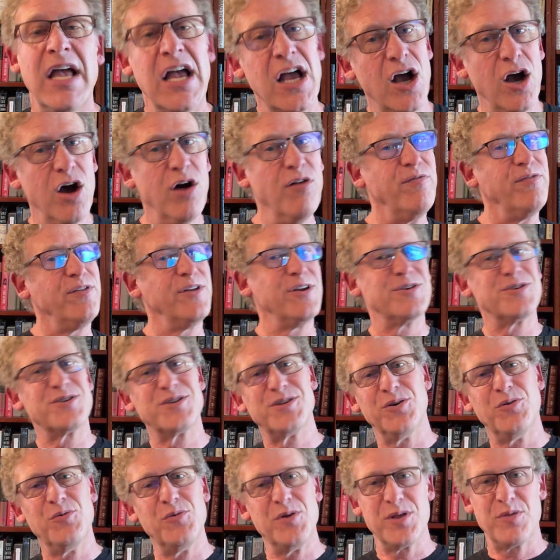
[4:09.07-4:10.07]
Hopefully you're
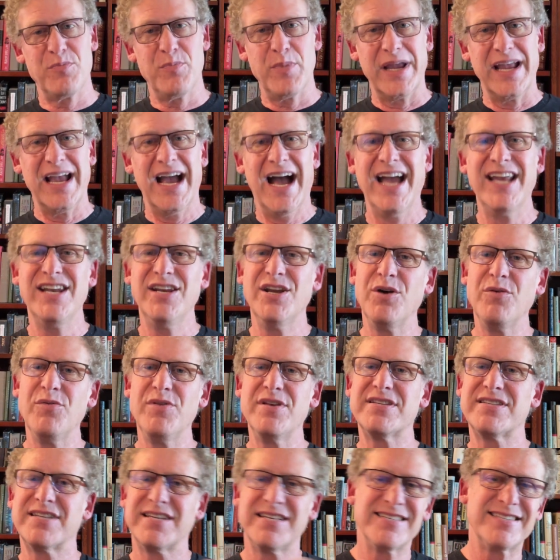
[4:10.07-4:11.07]
still with me. I know
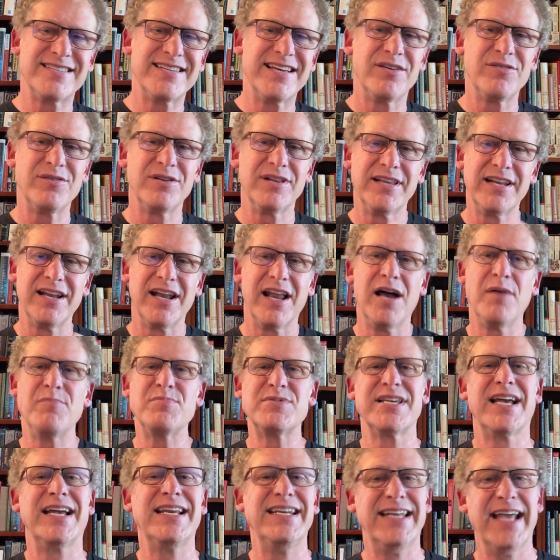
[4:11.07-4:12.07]
this can sound a little
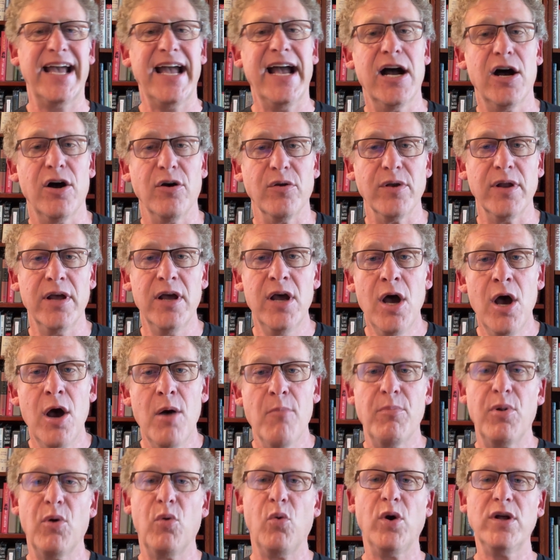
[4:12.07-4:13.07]
upside down,
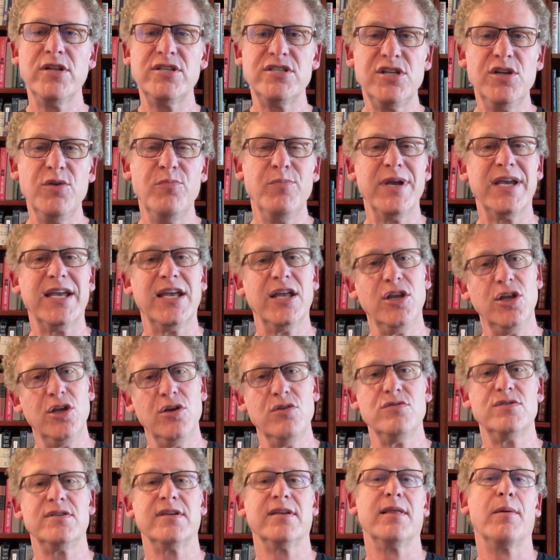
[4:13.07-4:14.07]
but once you begin
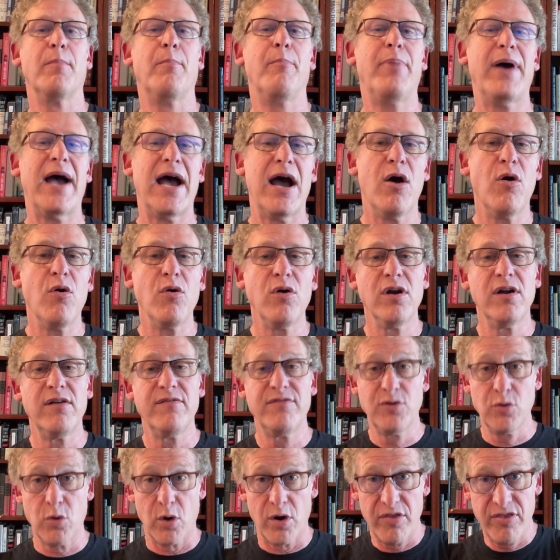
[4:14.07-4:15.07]
using the power of
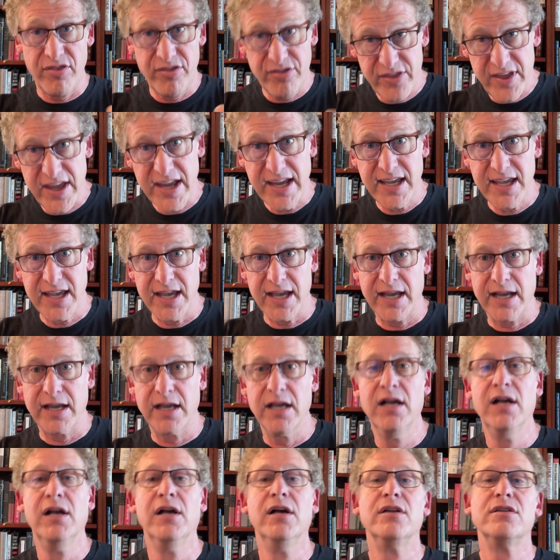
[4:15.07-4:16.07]
your thinking
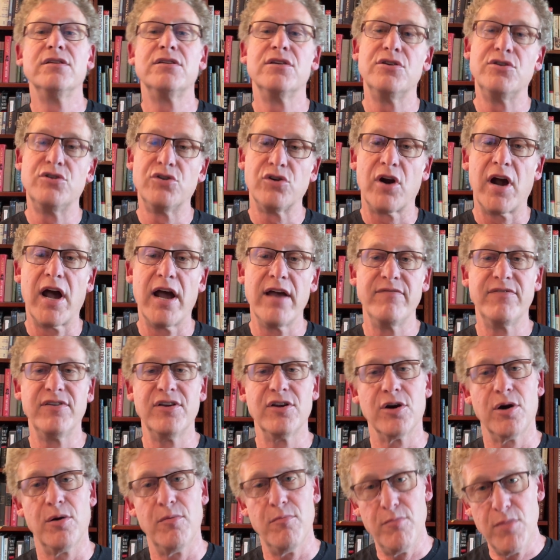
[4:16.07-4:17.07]
to drive
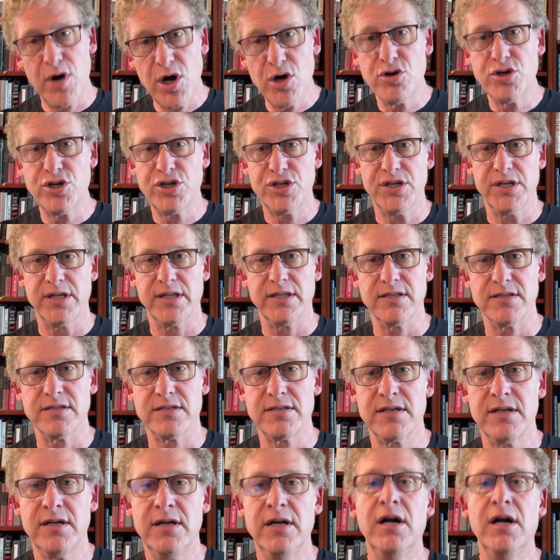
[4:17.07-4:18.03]
your emotions,